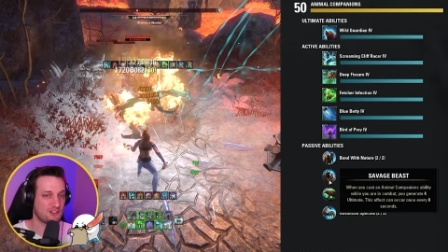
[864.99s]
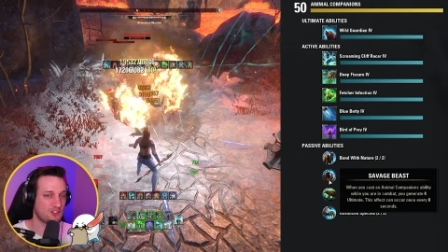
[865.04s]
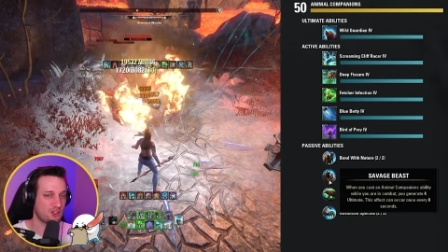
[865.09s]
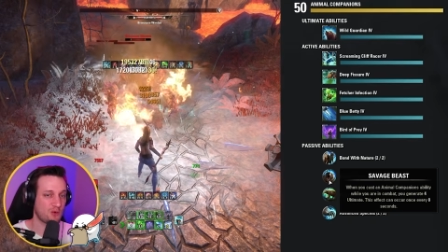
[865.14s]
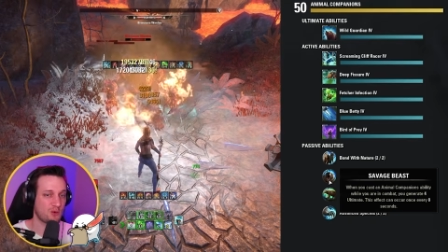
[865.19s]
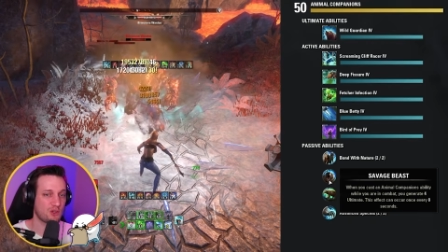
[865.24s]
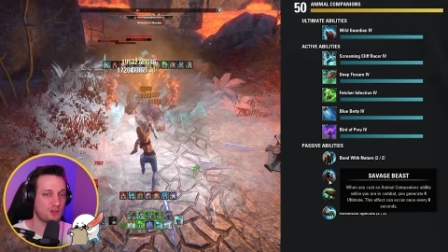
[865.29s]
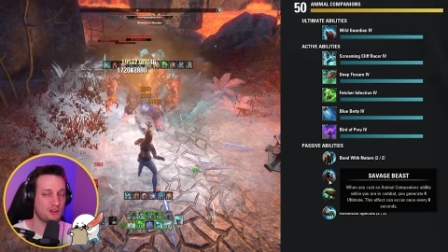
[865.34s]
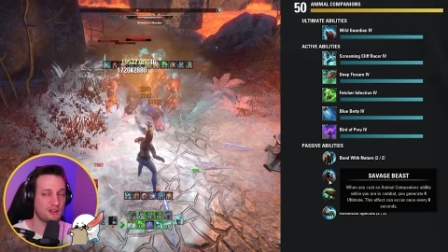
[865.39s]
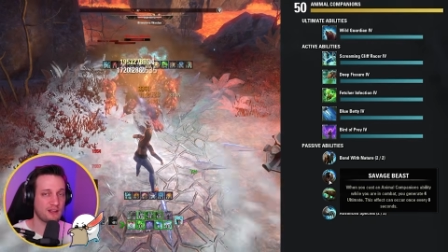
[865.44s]

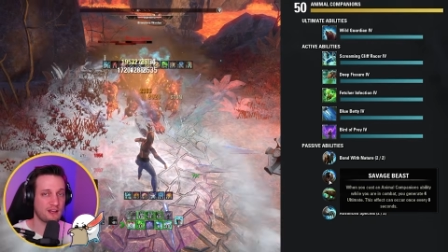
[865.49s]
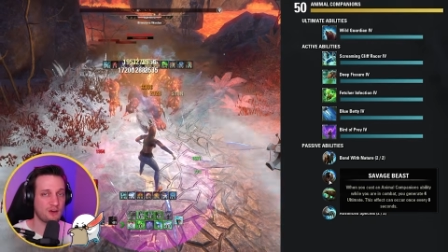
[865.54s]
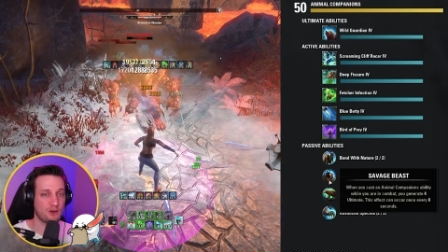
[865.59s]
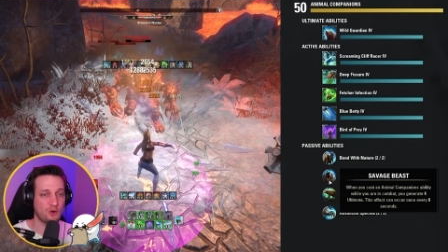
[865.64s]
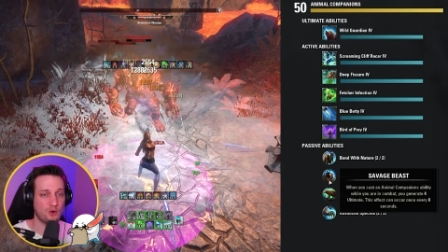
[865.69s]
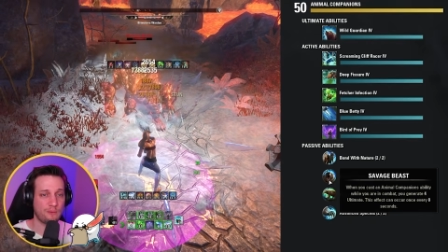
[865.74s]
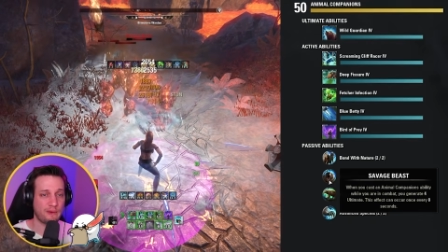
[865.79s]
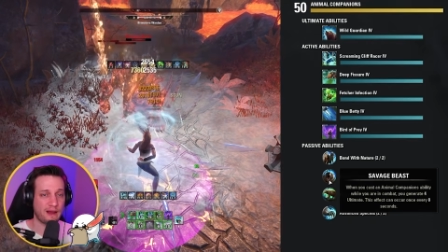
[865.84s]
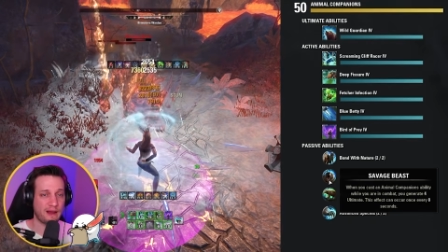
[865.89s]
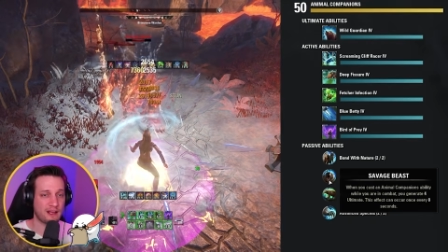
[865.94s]
So you're going to get
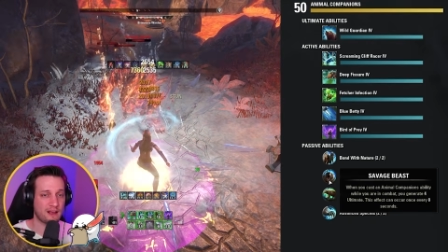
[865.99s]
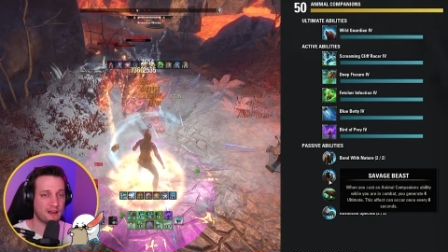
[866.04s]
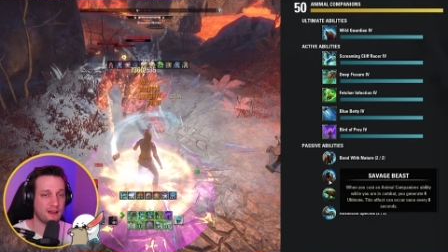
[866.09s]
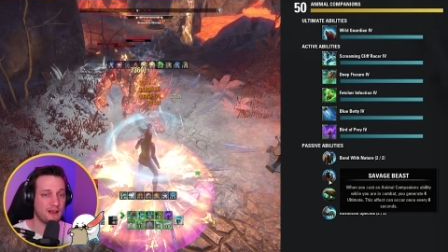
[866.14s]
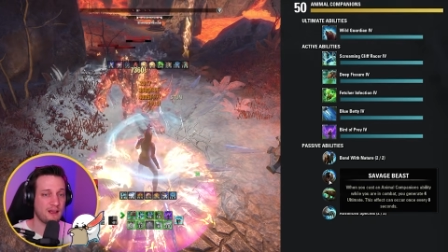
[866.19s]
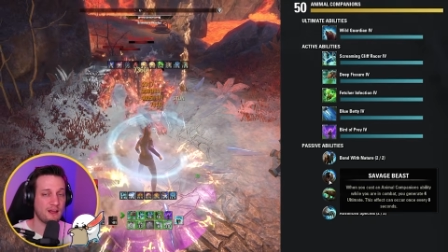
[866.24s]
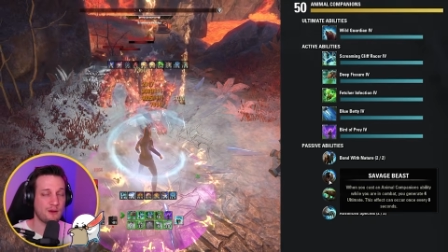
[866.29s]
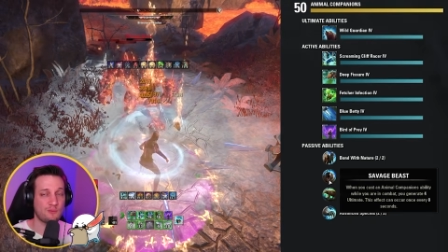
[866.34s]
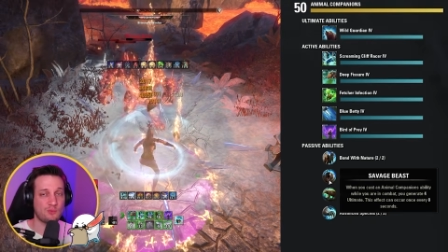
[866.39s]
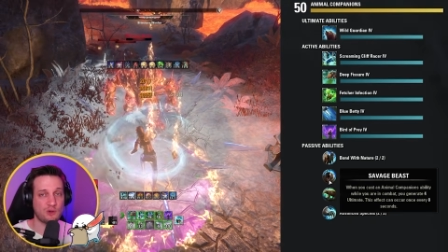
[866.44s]
your ult back
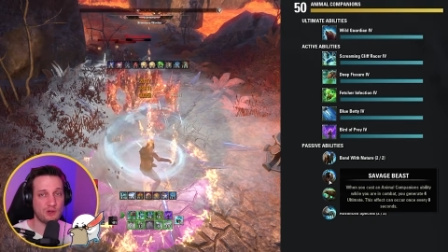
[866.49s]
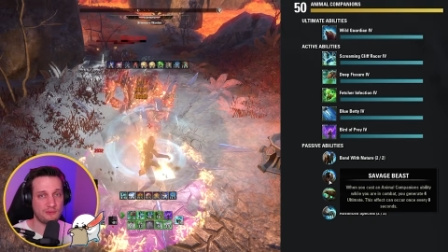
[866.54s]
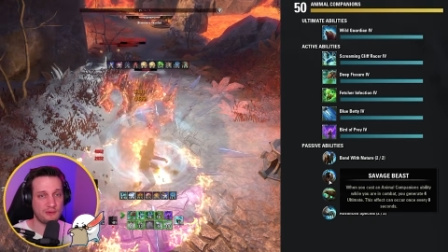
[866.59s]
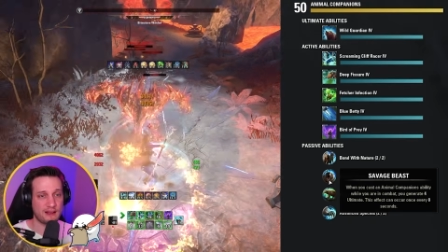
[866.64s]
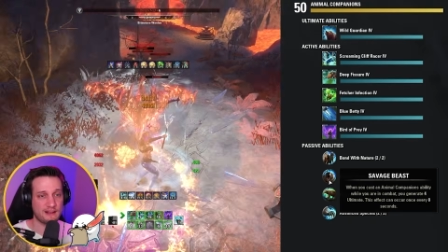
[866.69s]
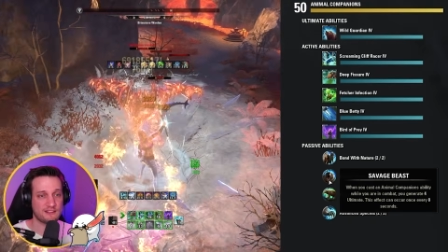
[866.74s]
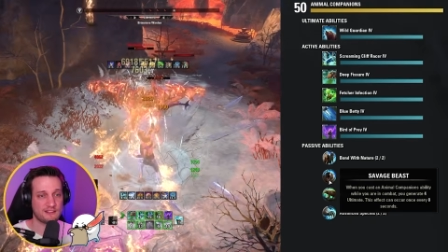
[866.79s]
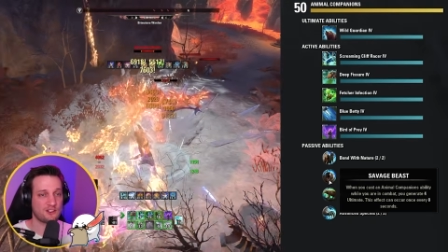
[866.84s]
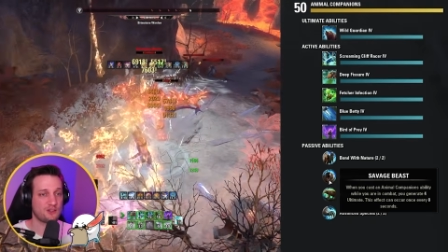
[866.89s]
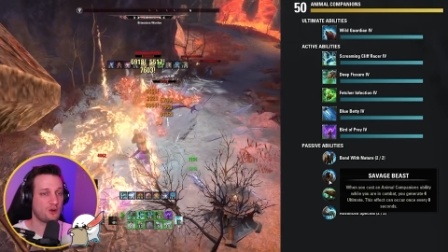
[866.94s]
pretty
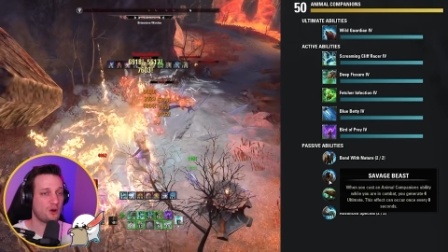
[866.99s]
fast.